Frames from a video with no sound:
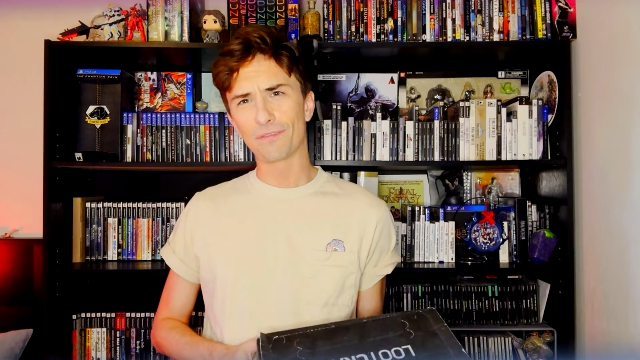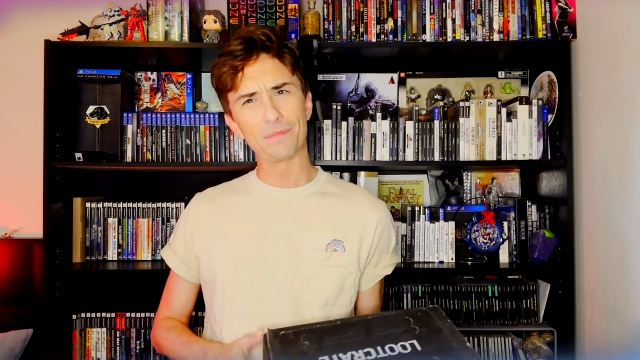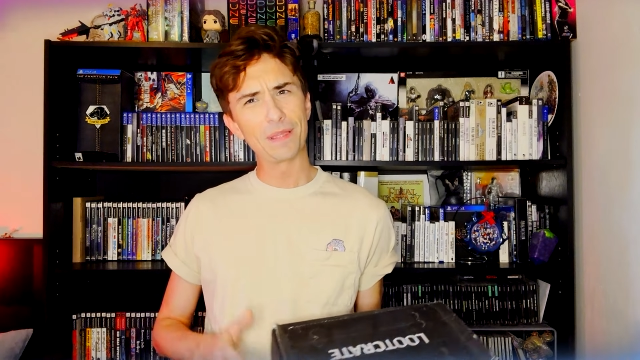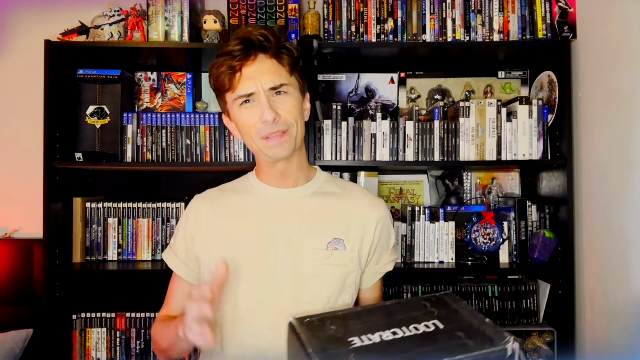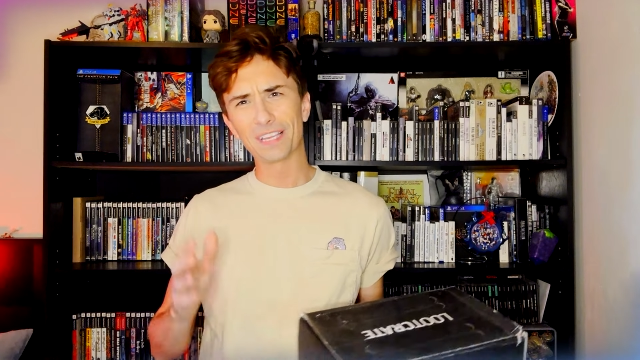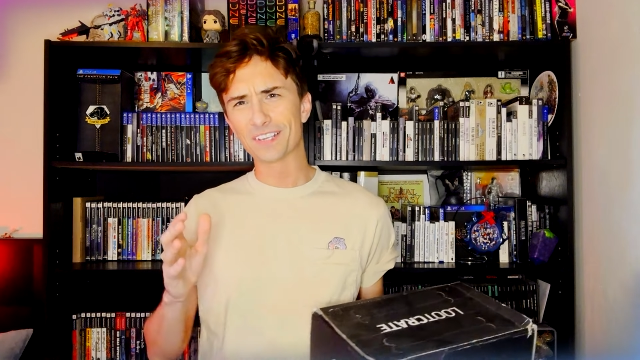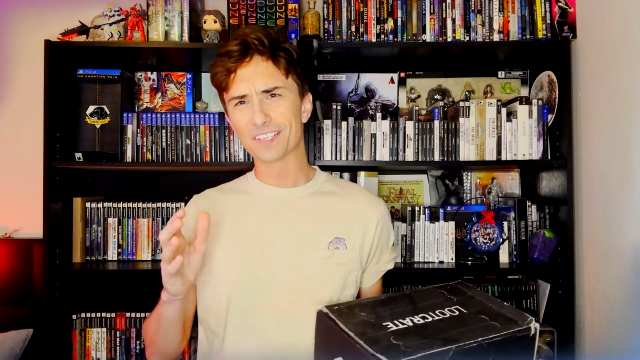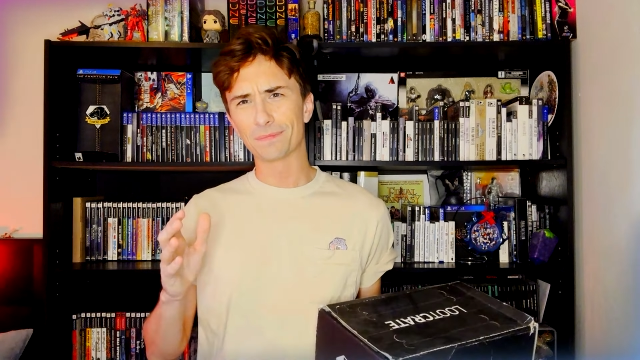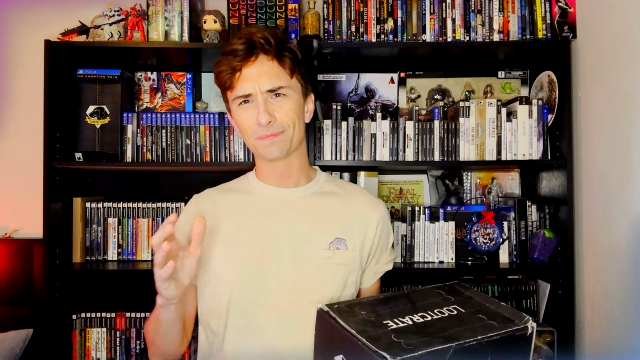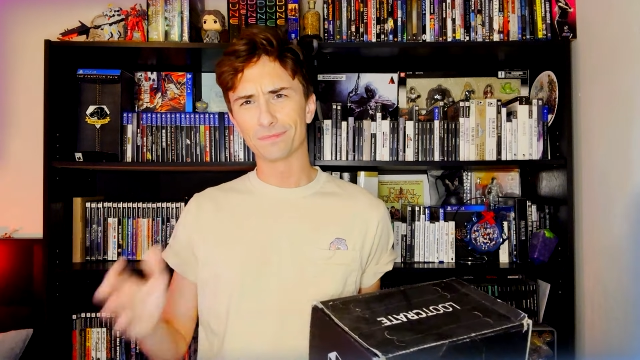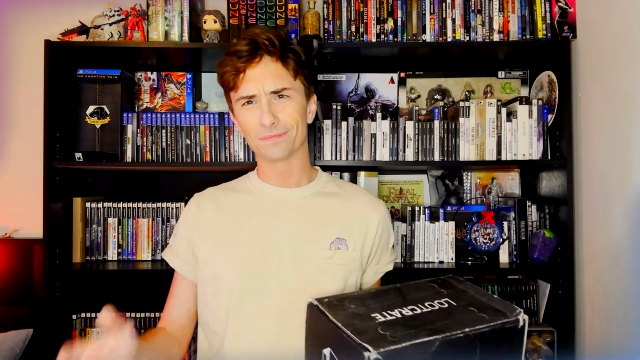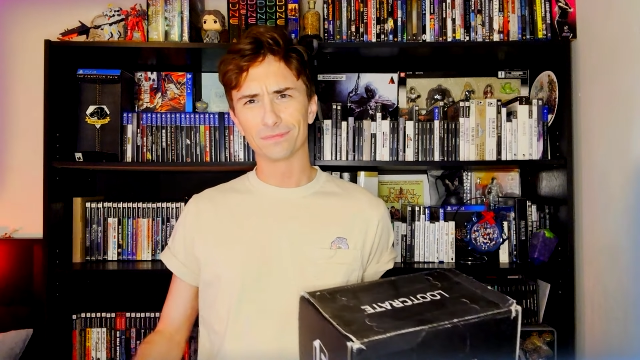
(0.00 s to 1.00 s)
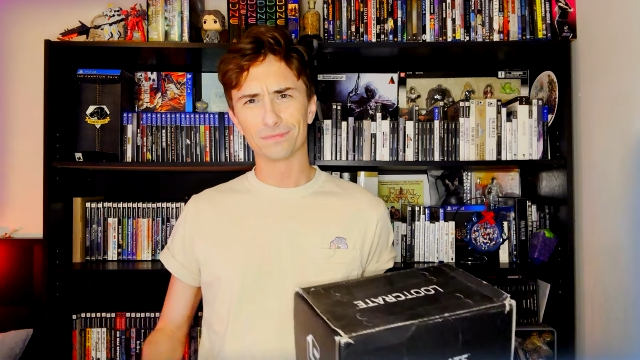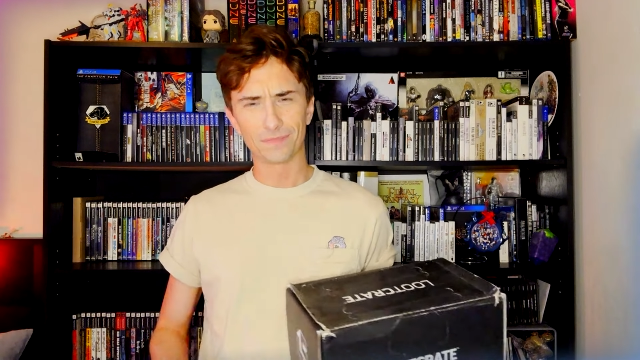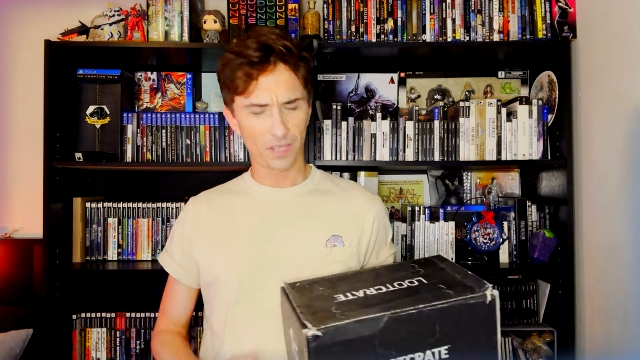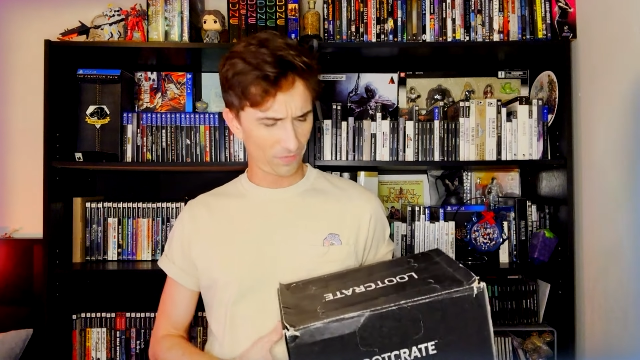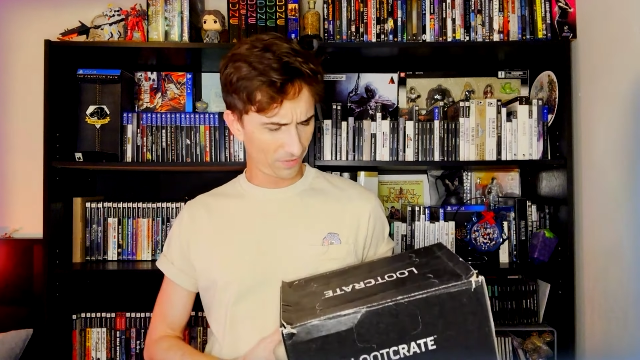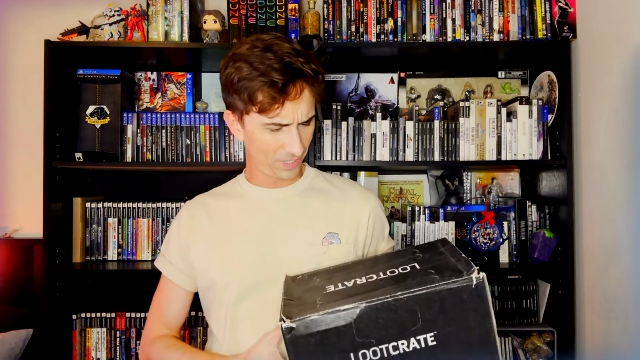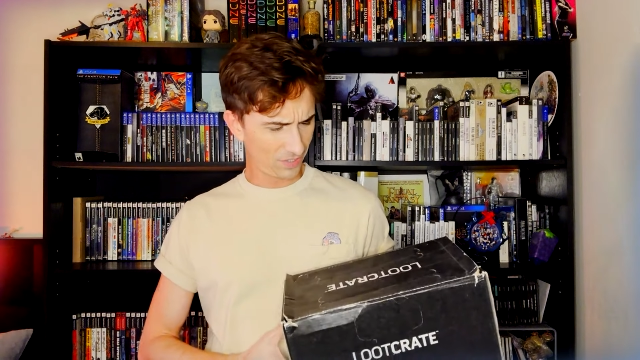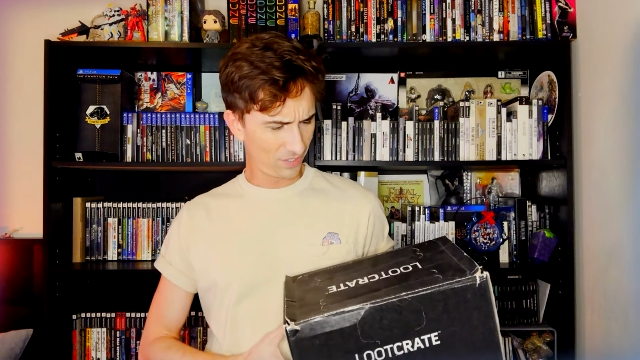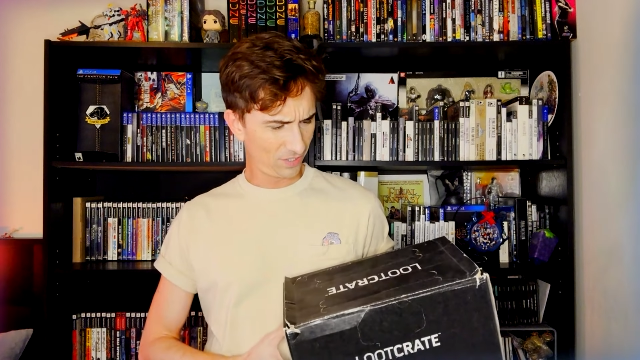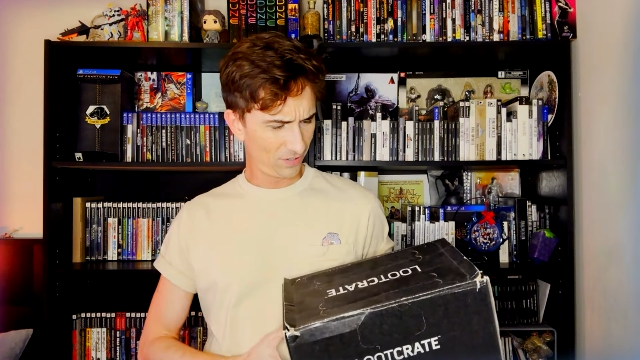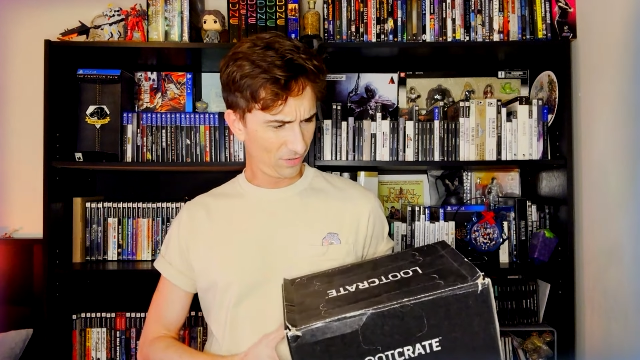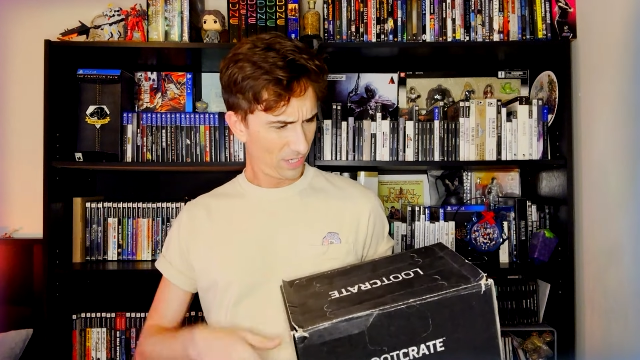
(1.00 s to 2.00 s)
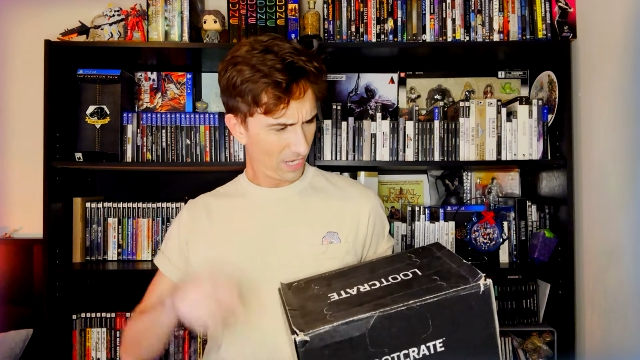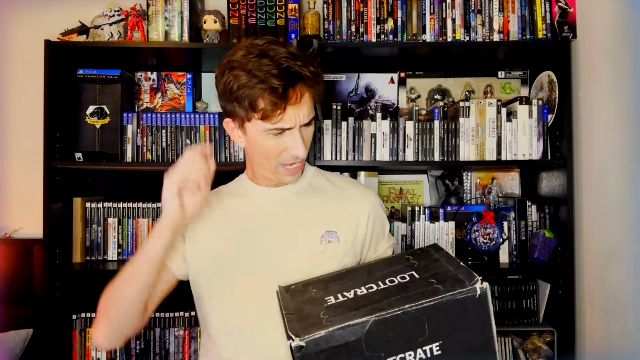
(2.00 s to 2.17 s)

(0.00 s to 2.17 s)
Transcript: and maybe like some other things too.